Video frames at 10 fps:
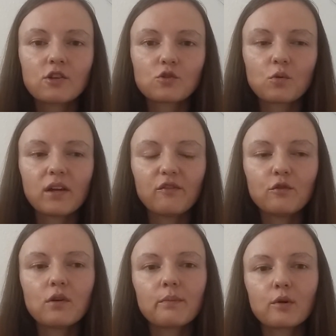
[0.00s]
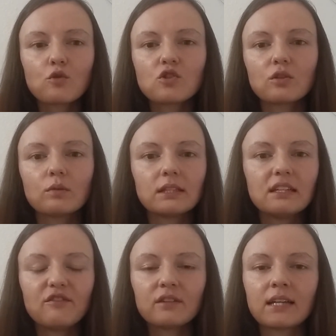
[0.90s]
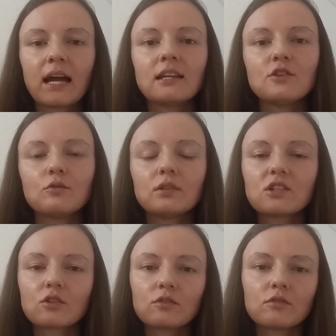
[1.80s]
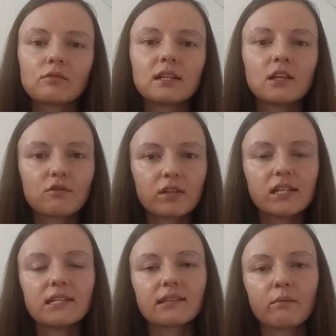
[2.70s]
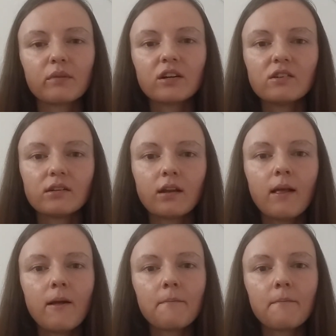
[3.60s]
So if you approach it with different attitude, it's gonna really release some burden.